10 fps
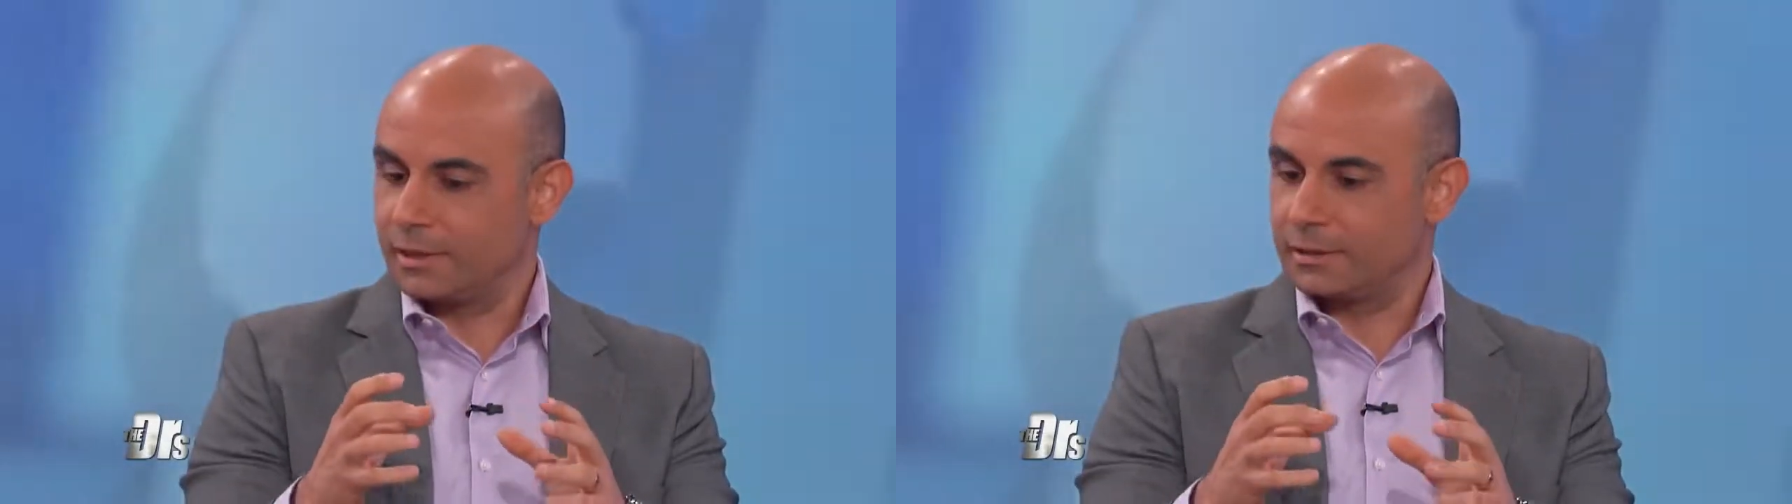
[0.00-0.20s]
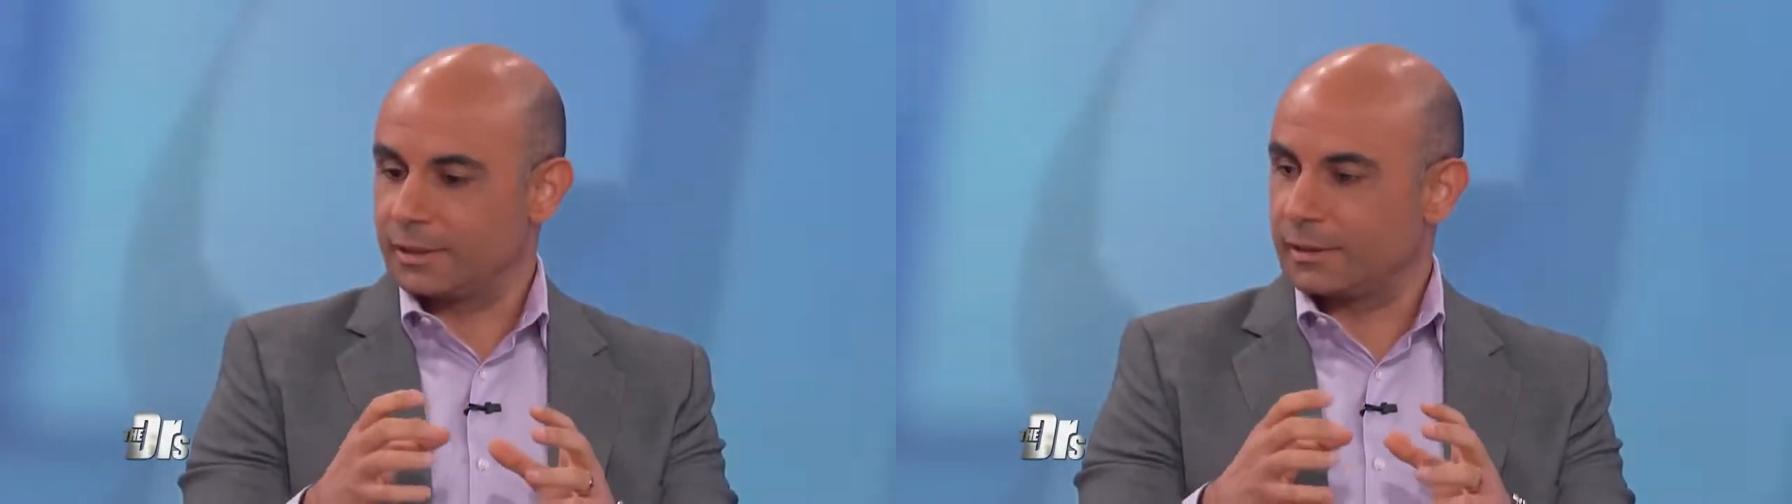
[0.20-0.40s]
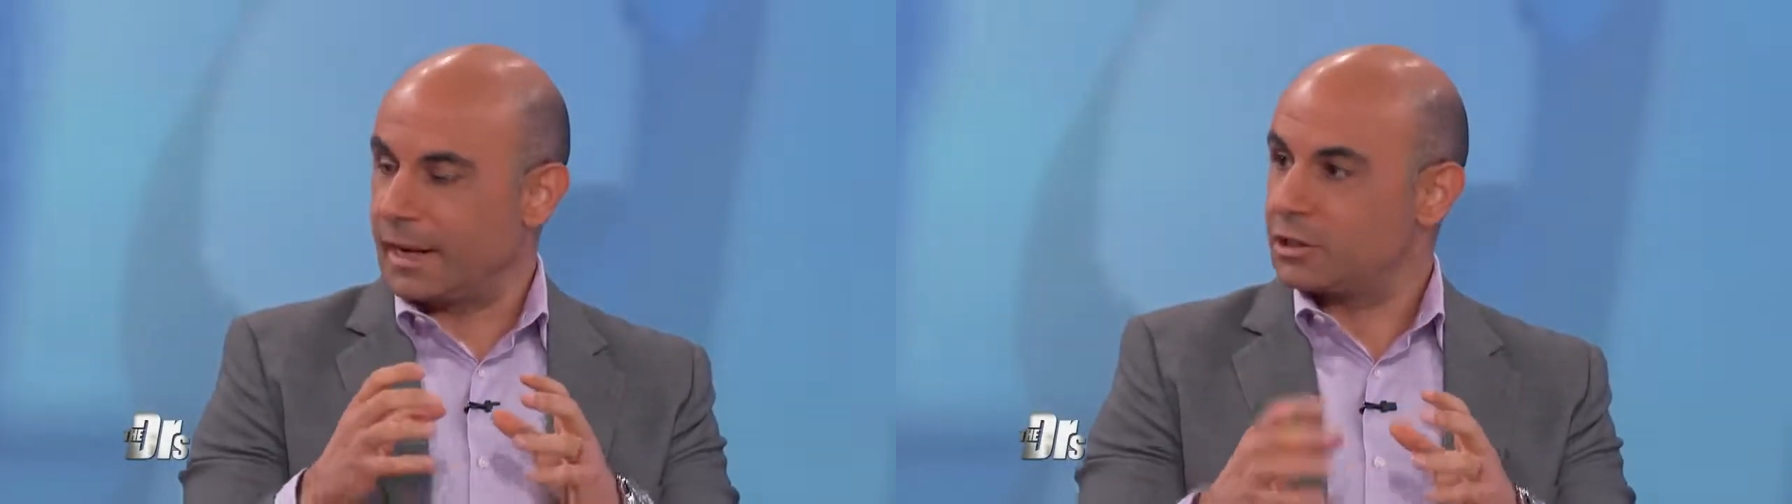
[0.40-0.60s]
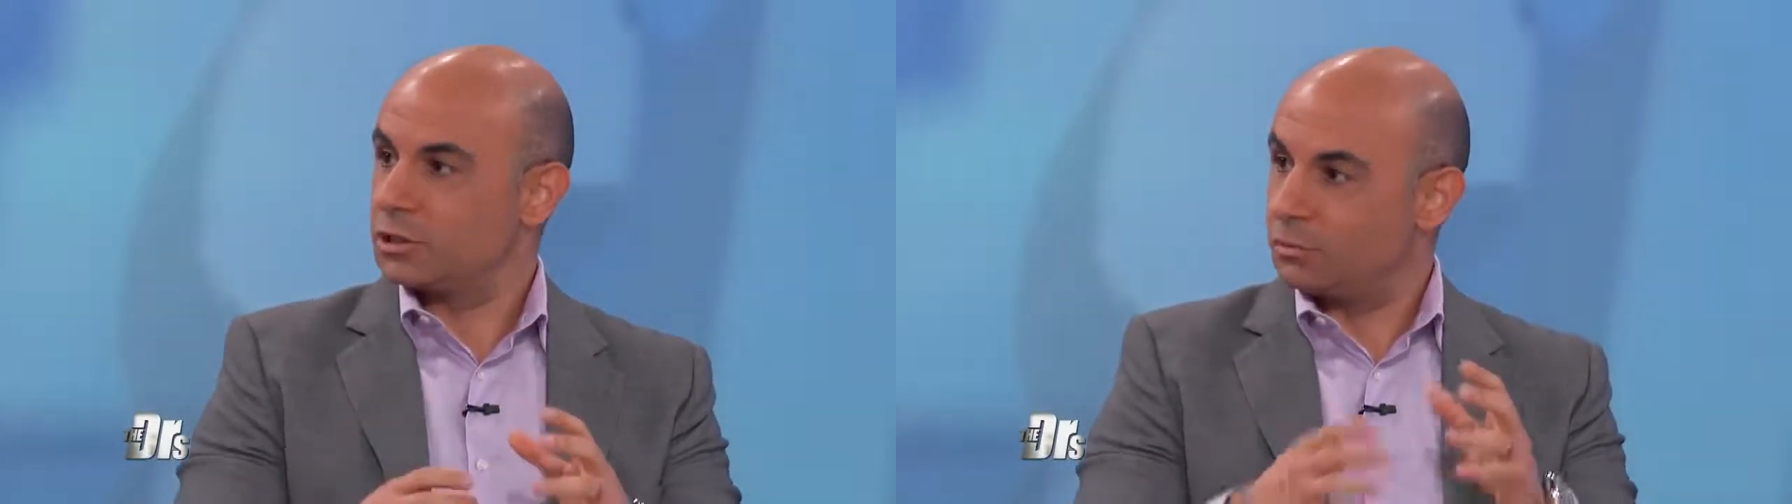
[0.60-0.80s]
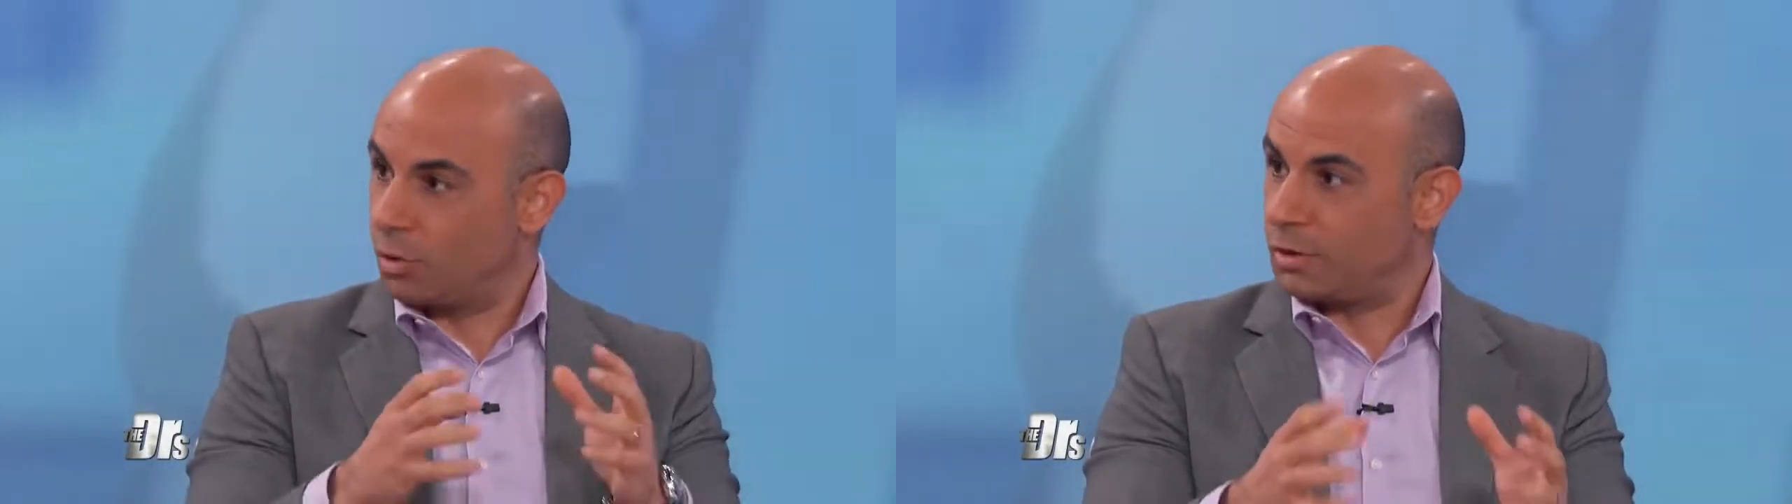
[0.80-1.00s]
that can
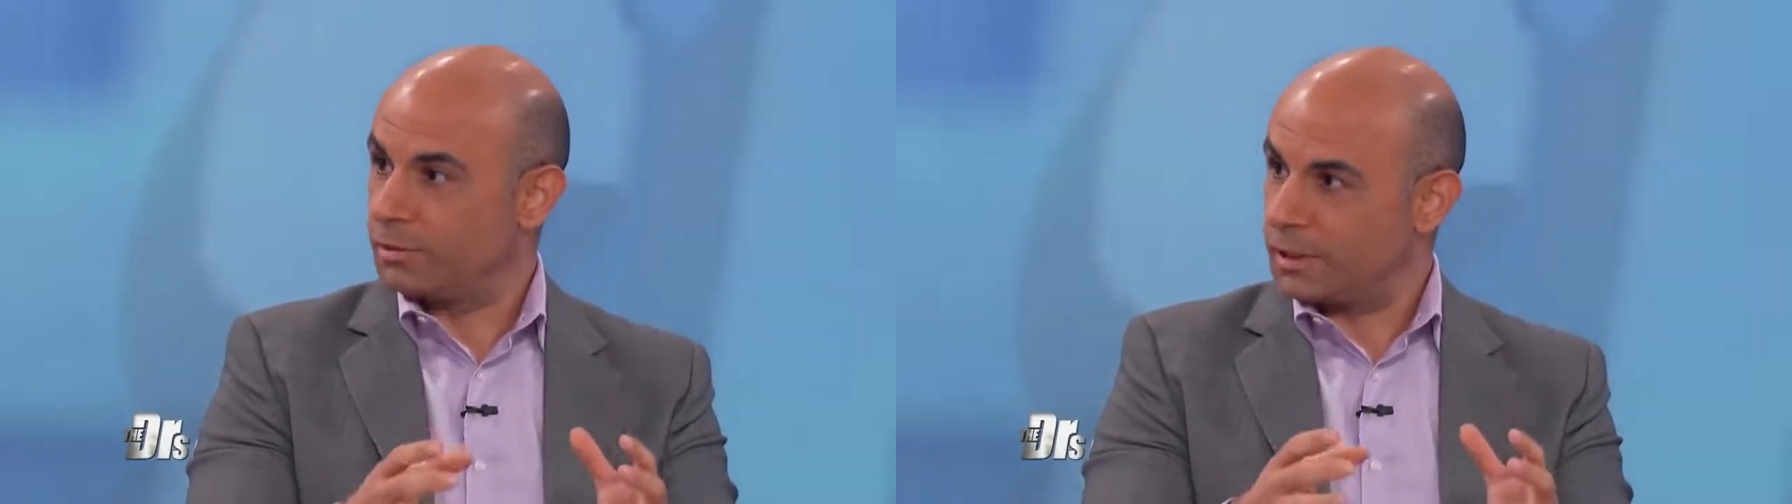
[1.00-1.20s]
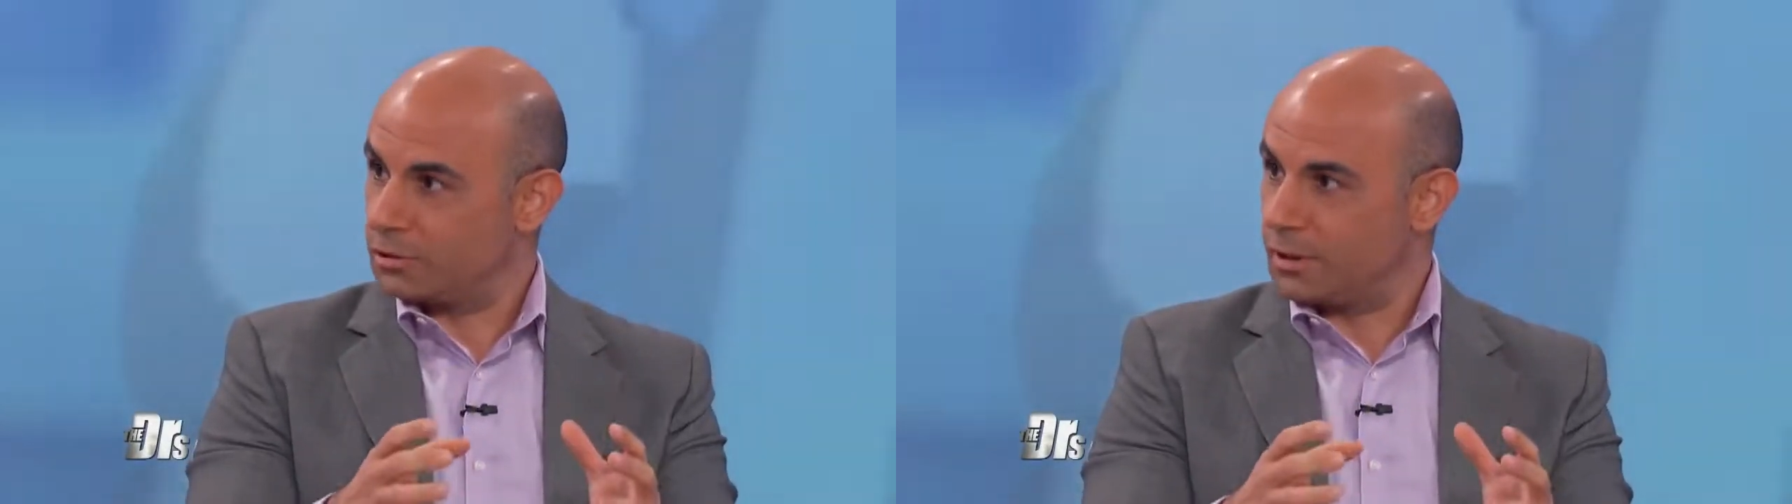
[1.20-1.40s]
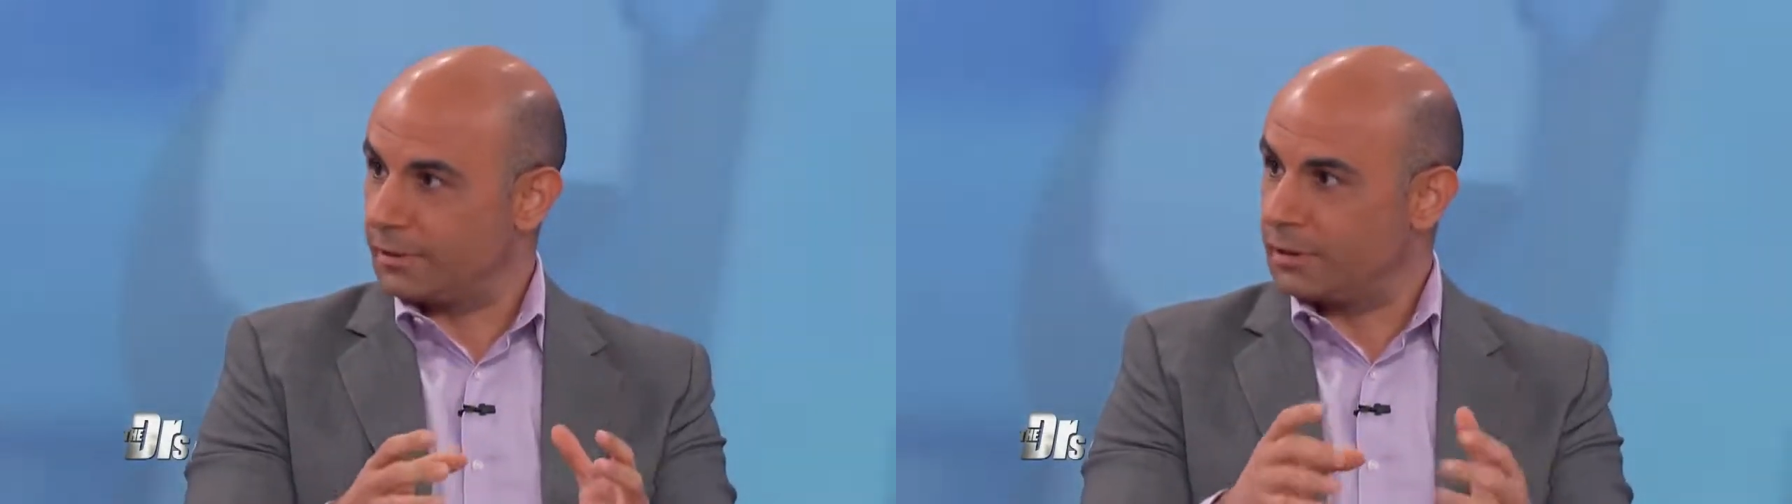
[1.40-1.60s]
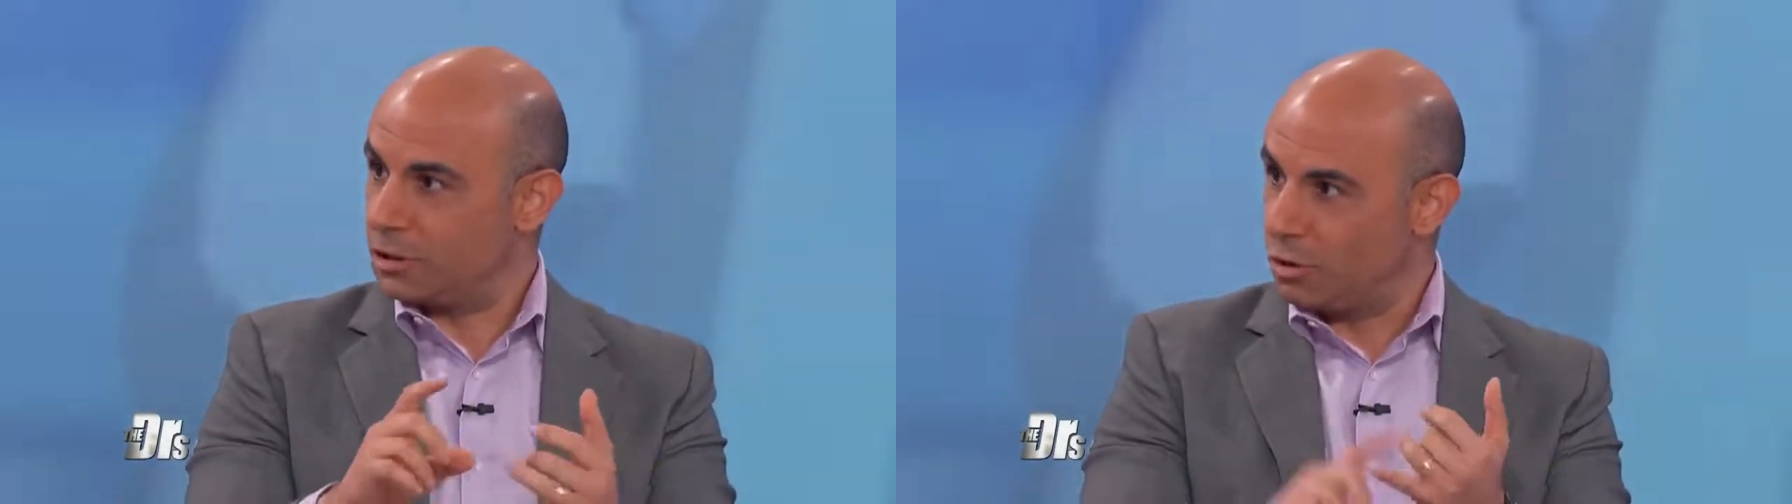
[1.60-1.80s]
actually work with that. So I think